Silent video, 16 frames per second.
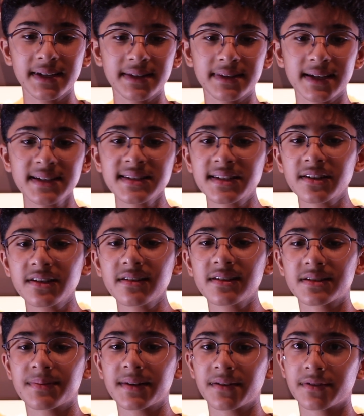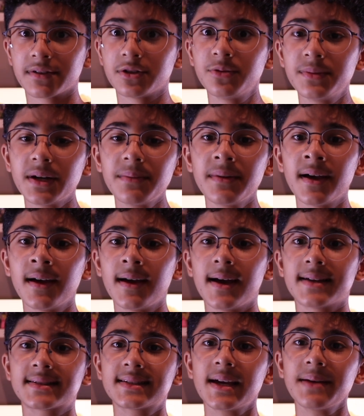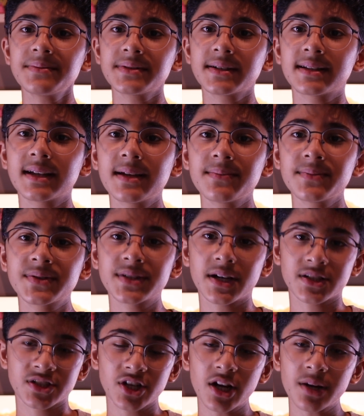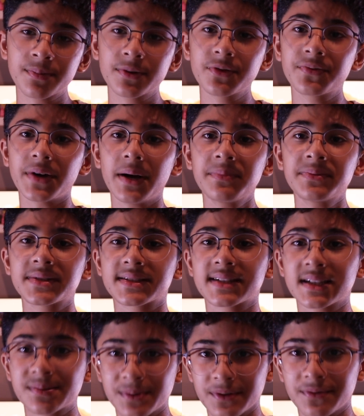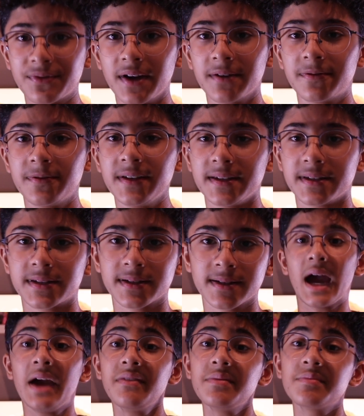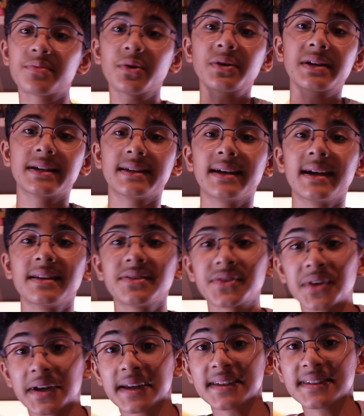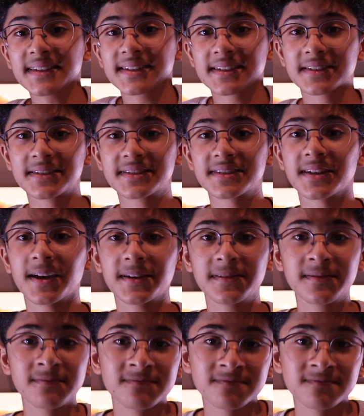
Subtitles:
The exterior is made of aluminum, and Samsung claims a shockproof up to 6.5 feet. I haven't broken it yet, so I guess that's a good sign.